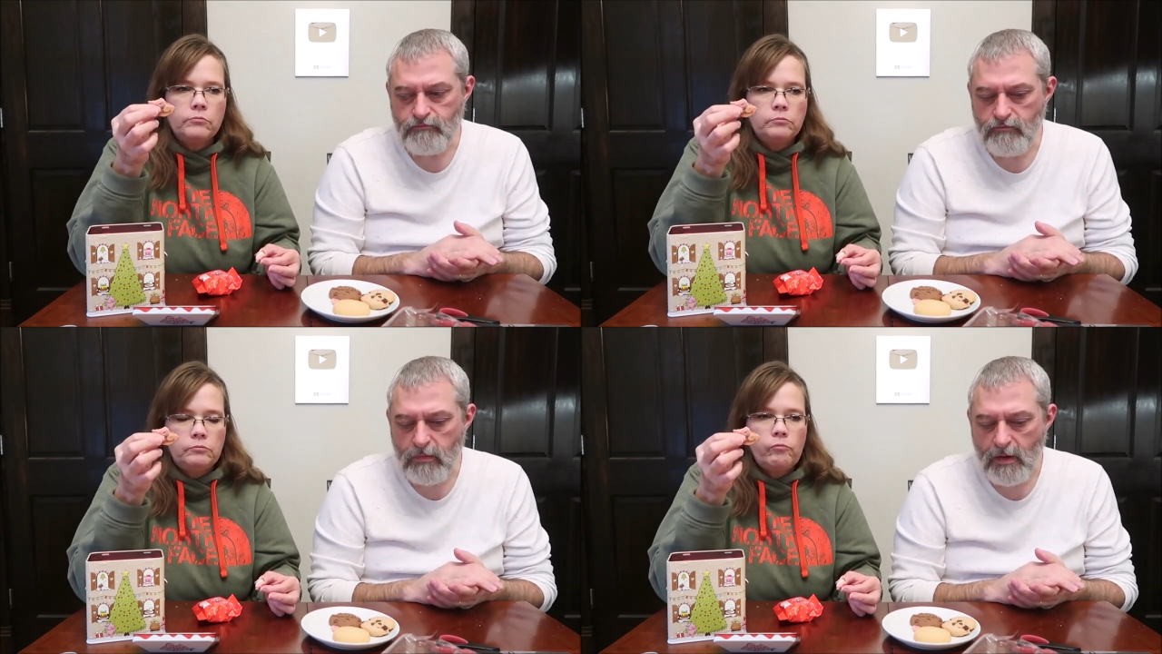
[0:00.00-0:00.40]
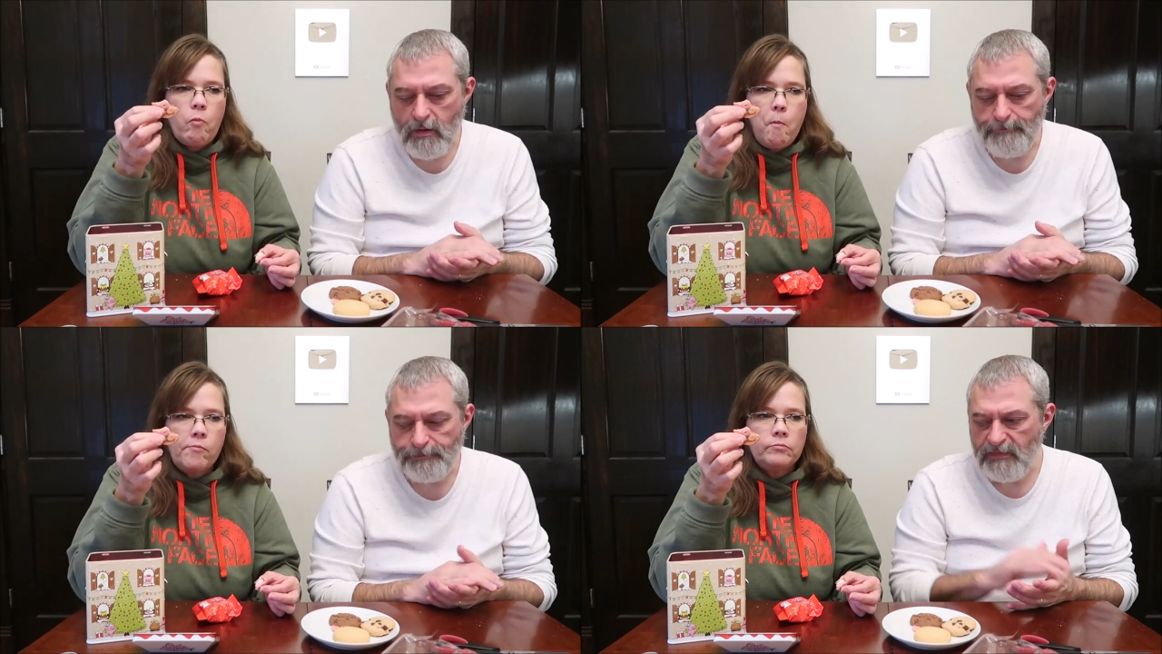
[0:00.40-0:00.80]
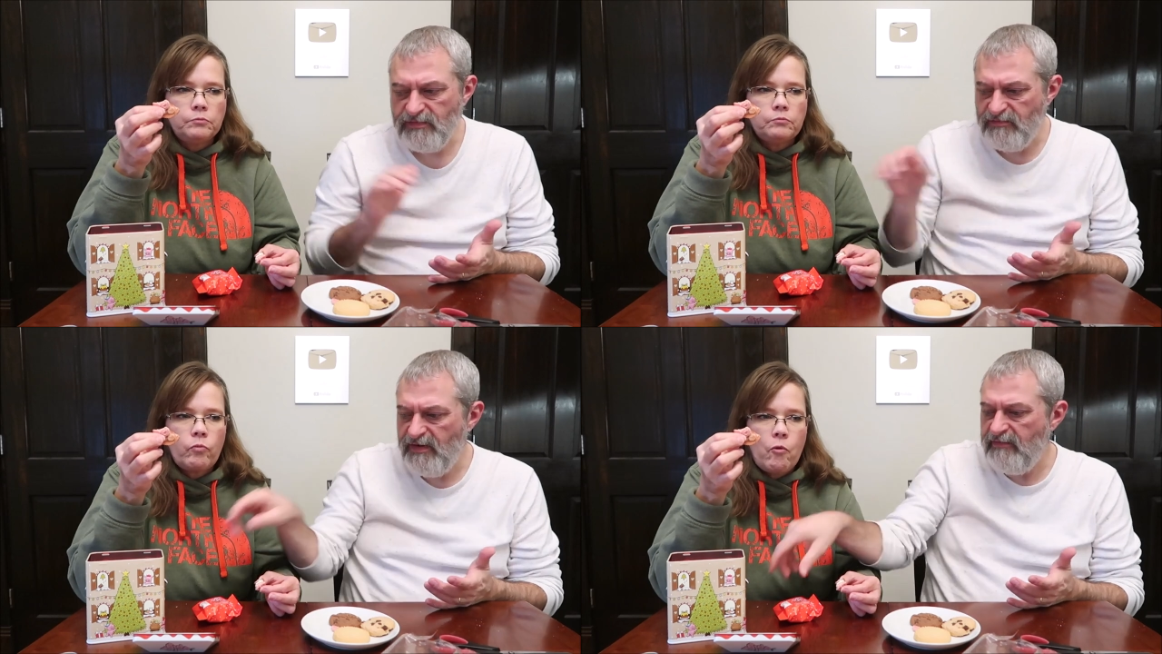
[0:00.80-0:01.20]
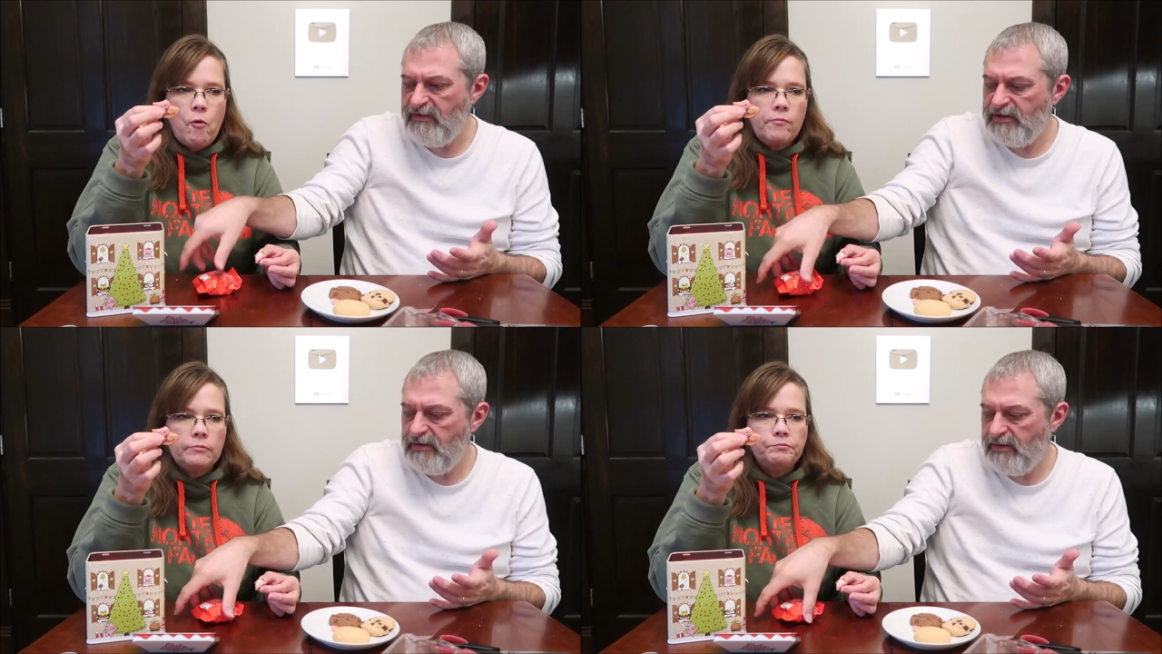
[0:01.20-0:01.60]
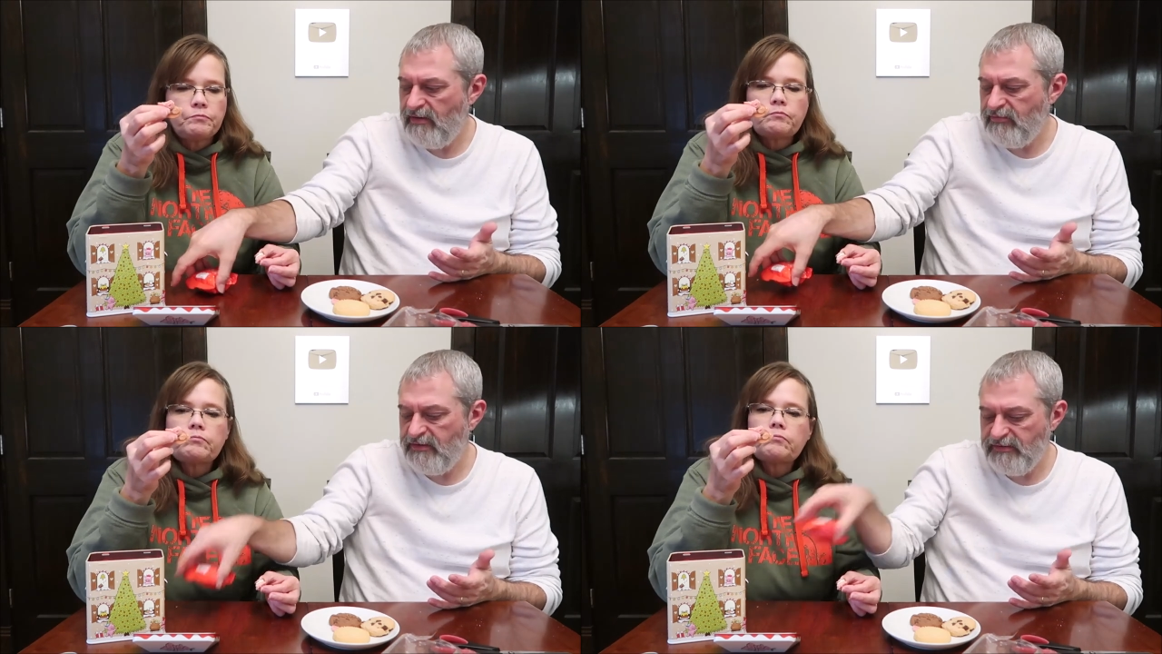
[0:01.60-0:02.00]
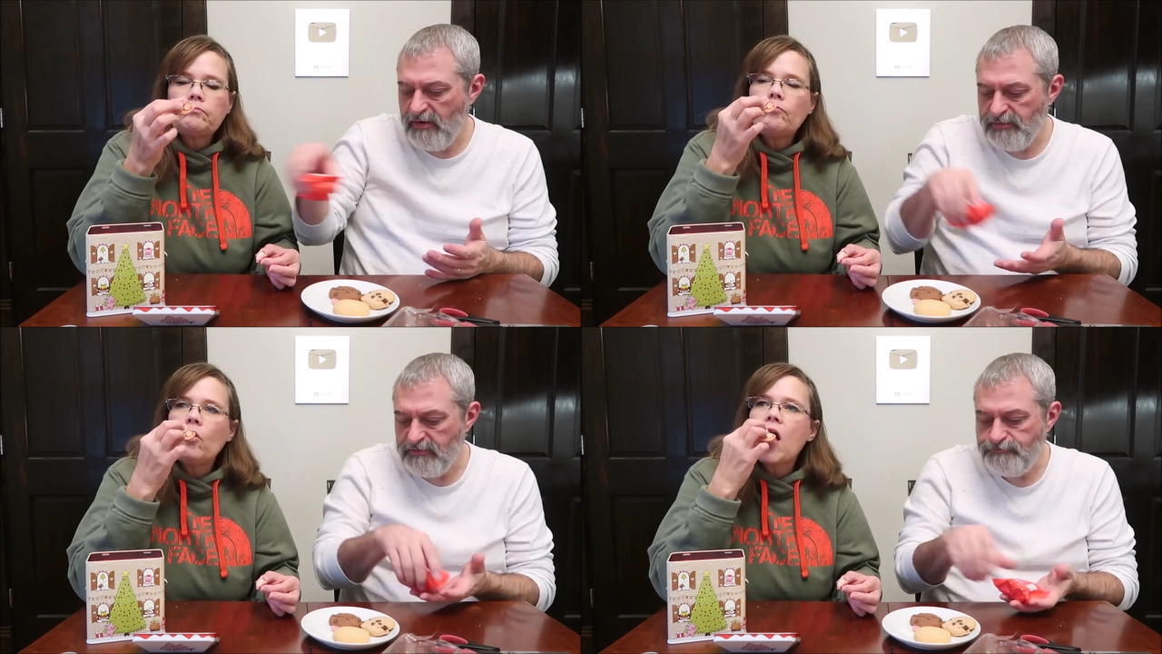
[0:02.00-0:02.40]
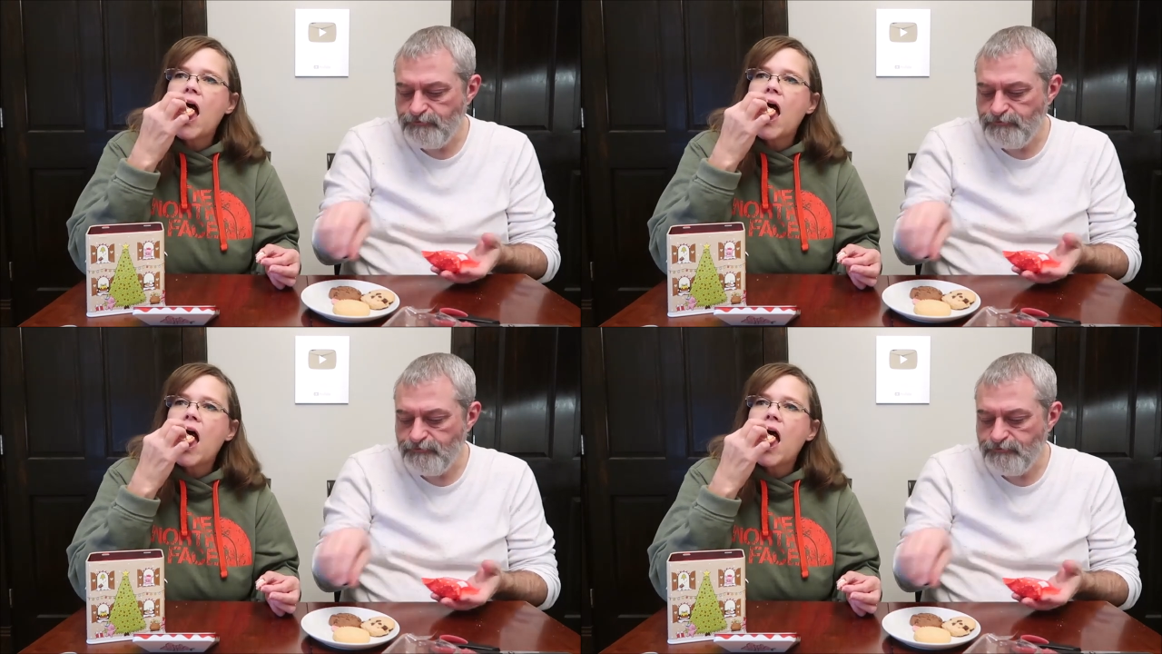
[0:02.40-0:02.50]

Speaker 1: Mm-hmm. It's very, very good. I do open.